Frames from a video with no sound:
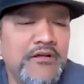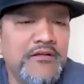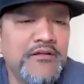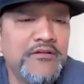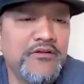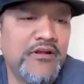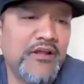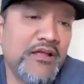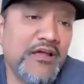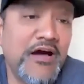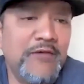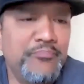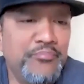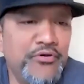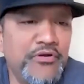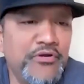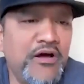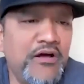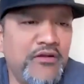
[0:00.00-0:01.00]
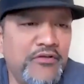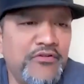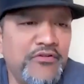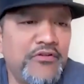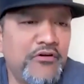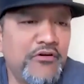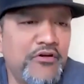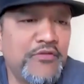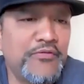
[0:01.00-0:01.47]
you know, that God put on
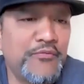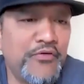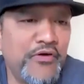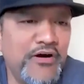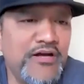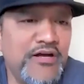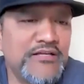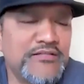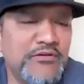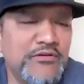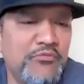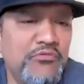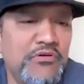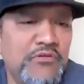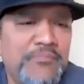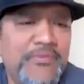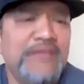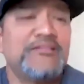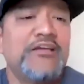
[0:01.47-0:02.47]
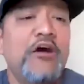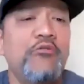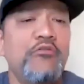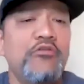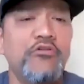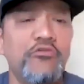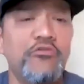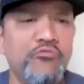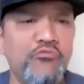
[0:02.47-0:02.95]
the earth for us. That's how
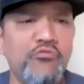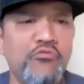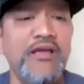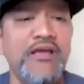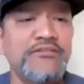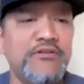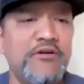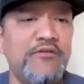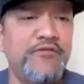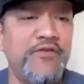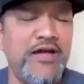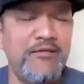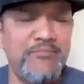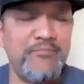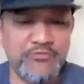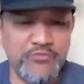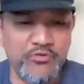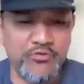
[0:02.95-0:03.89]
we're going to raise our families.